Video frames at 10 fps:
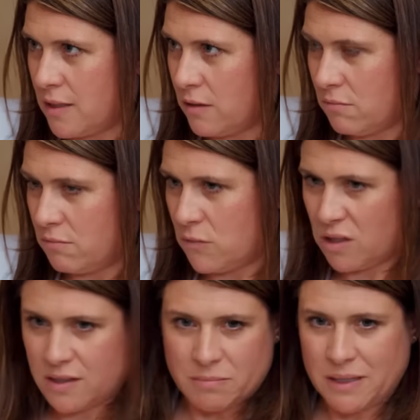Is it
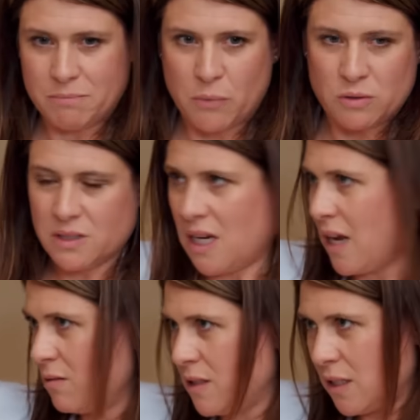just simply bonds and
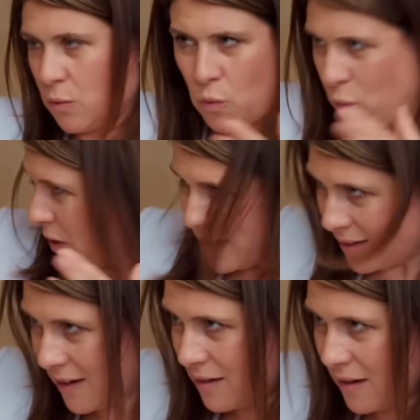equities? What is it?